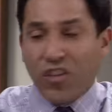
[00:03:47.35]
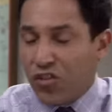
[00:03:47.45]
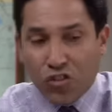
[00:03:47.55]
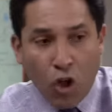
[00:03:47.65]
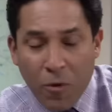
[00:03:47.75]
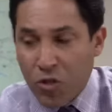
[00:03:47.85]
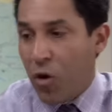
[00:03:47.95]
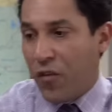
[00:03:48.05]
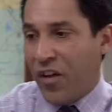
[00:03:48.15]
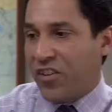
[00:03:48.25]
This is so much
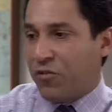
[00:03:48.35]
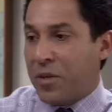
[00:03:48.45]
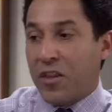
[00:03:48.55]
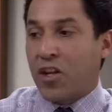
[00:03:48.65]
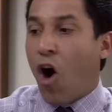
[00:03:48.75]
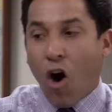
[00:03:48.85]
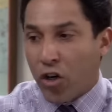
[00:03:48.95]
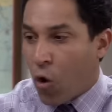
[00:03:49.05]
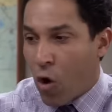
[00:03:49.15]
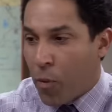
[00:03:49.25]
more offensive to me than
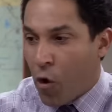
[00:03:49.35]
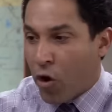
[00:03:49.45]
hardcore